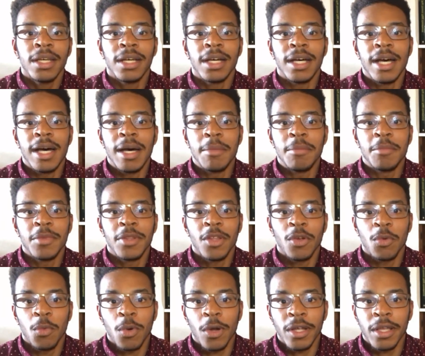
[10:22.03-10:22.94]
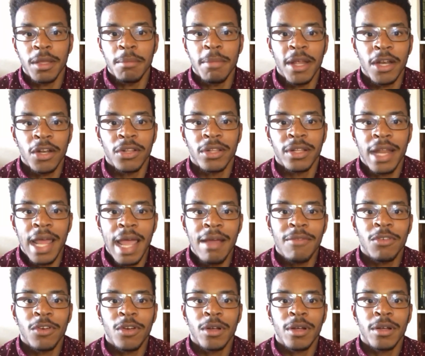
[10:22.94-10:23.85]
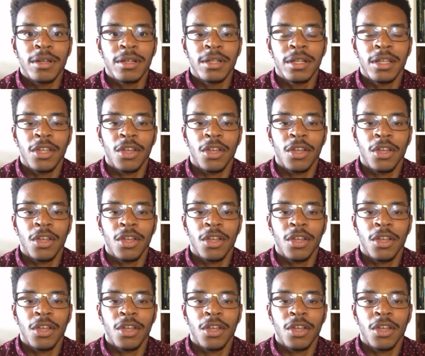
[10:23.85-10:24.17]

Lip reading: They're working better than ever.